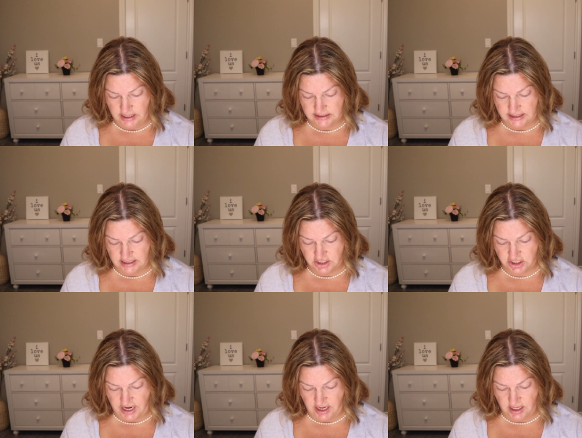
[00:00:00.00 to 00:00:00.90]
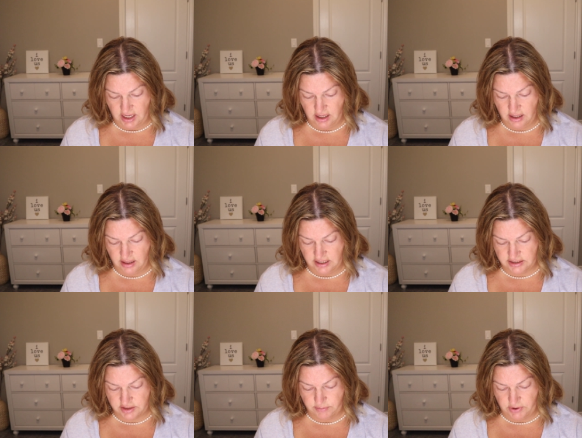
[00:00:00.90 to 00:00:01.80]
it says shake
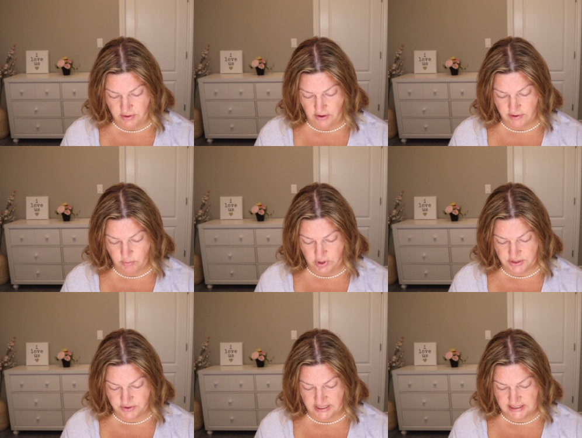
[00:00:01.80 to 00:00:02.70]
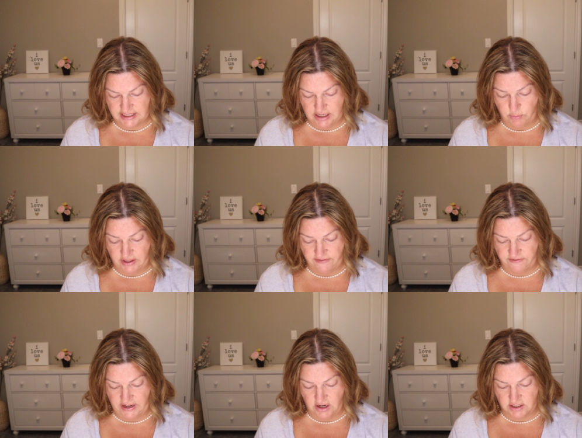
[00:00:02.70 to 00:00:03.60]
then smooth over moisturized skin with
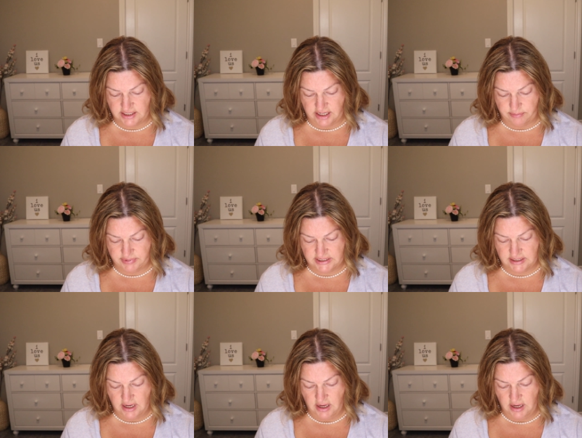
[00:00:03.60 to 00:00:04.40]
fingertips.